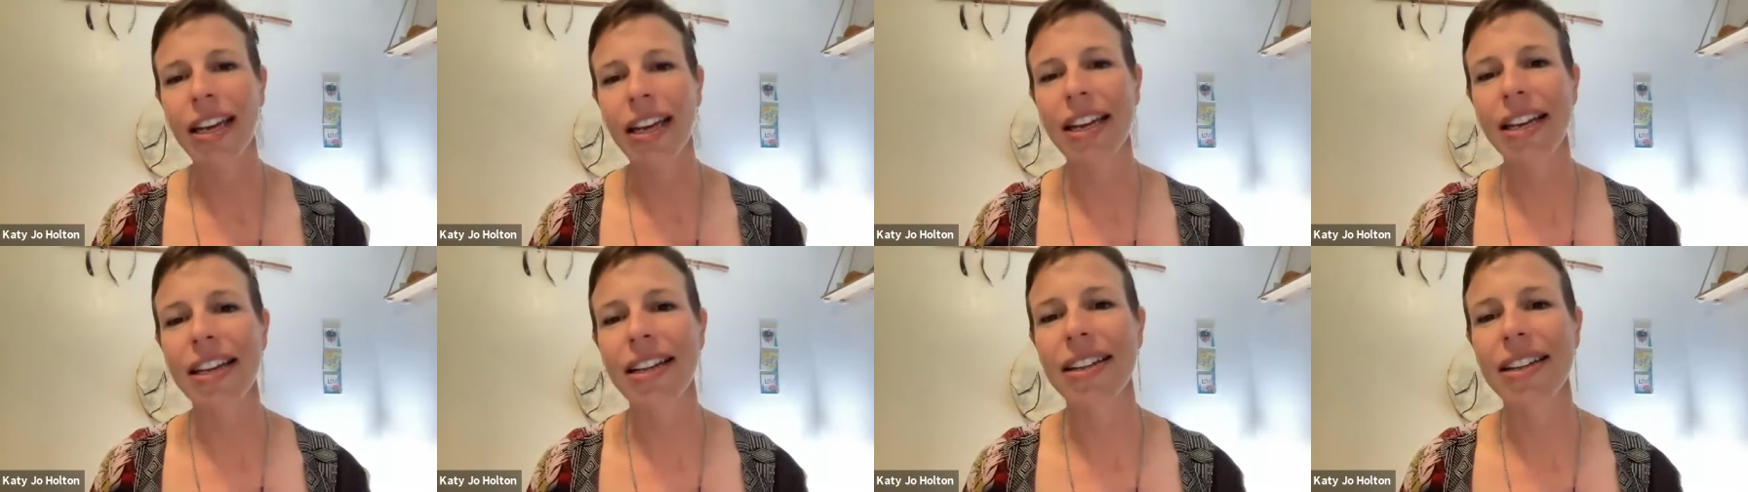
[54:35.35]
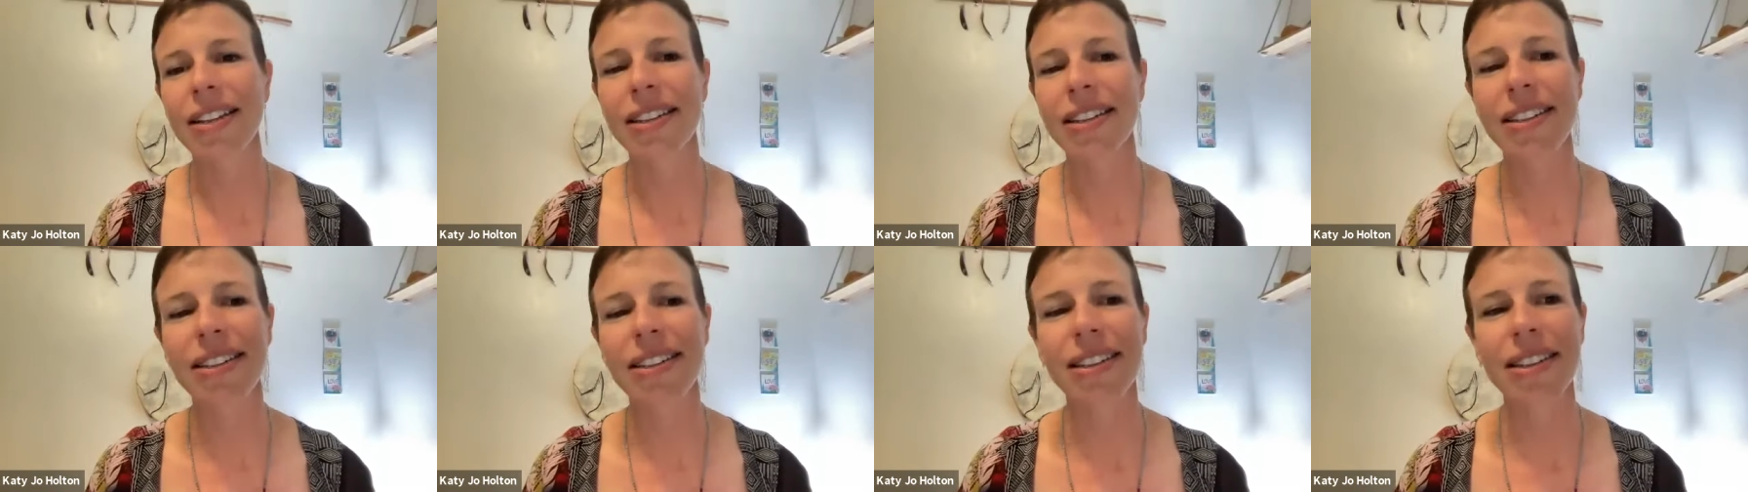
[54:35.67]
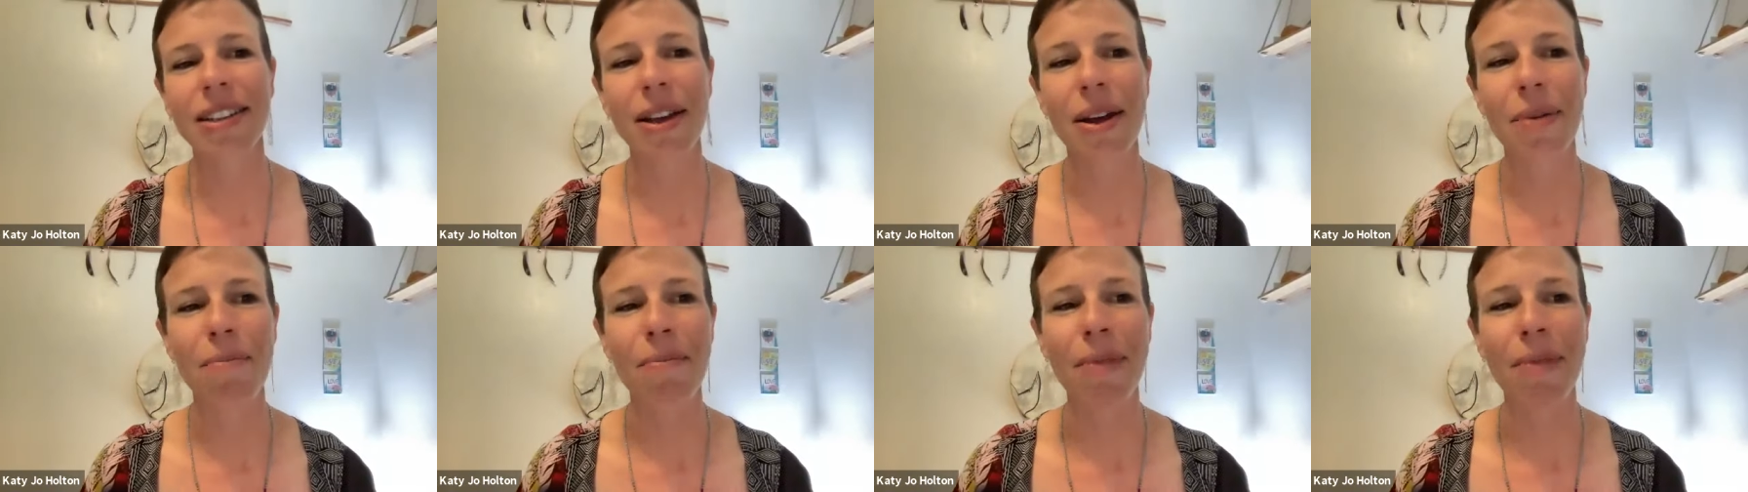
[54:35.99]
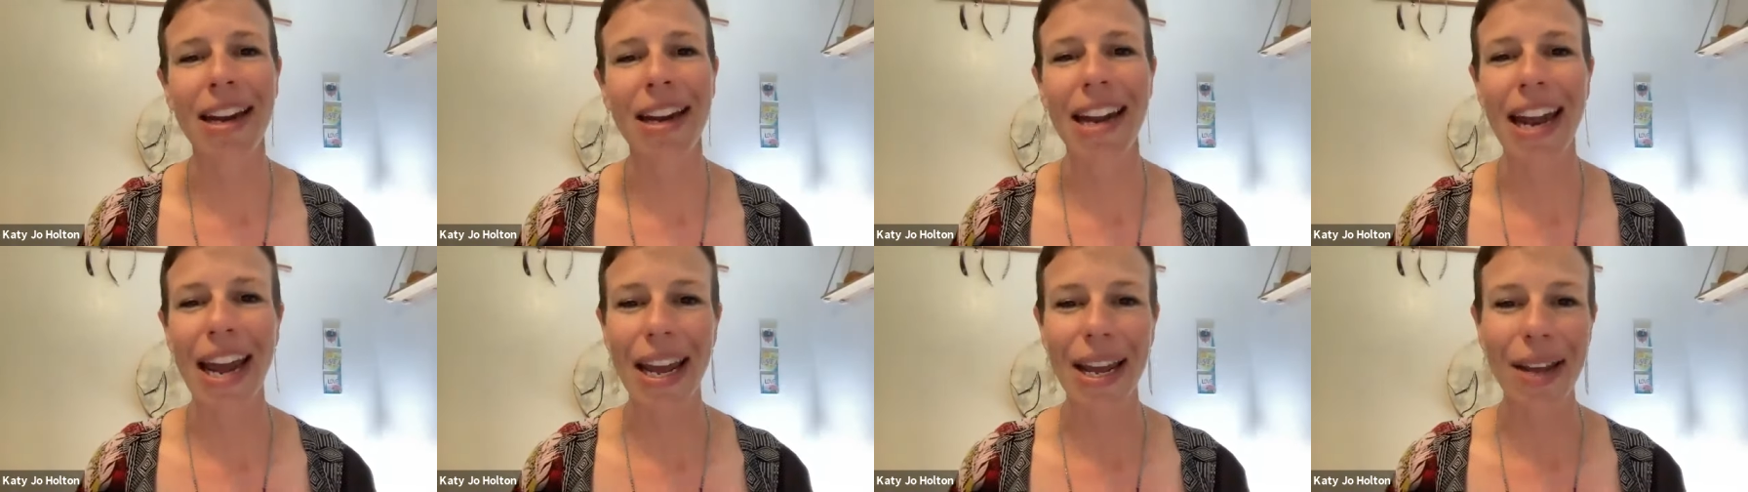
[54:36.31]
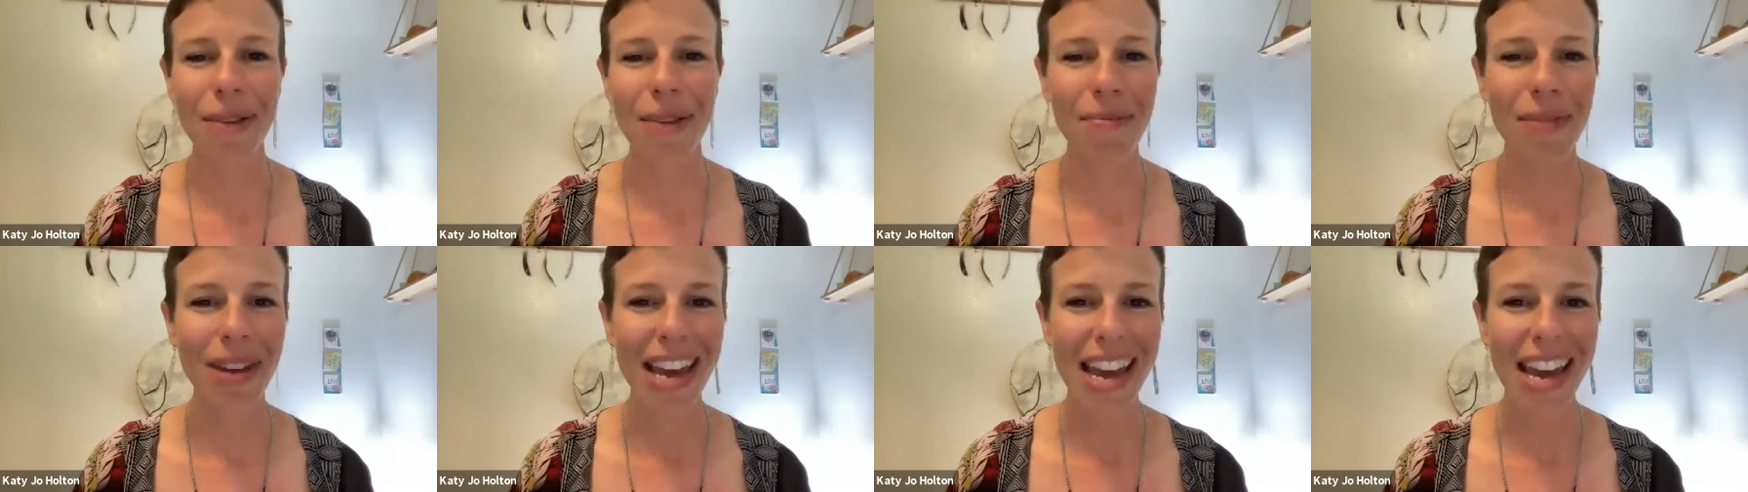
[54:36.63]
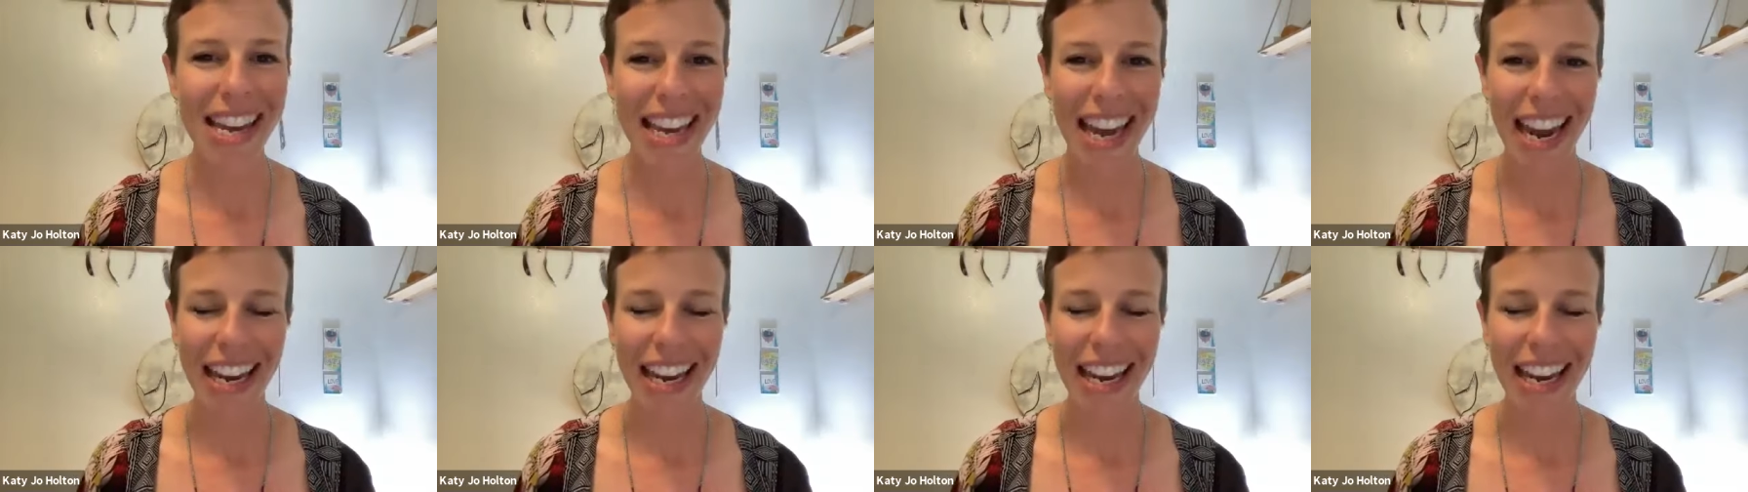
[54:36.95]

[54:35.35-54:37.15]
is my name,